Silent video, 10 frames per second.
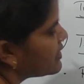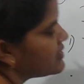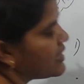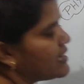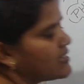
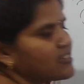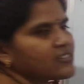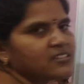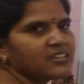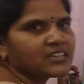then it is a
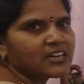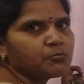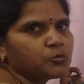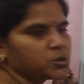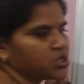circular
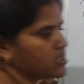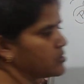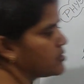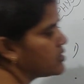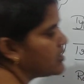motion.
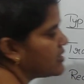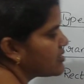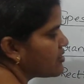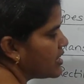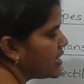That
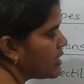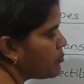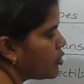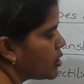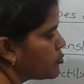is, any
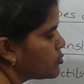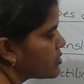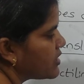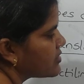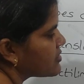body moves
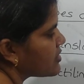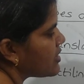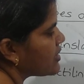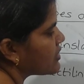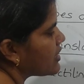in a
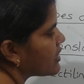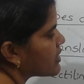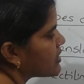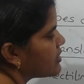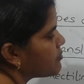
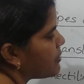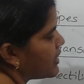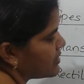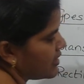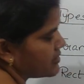circular
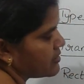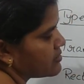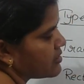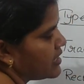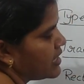path like
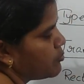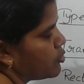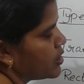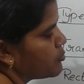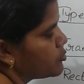this. Any
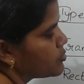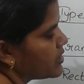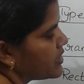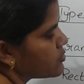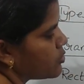body moves
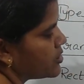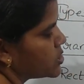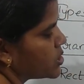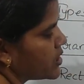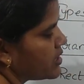in a
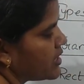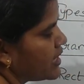circular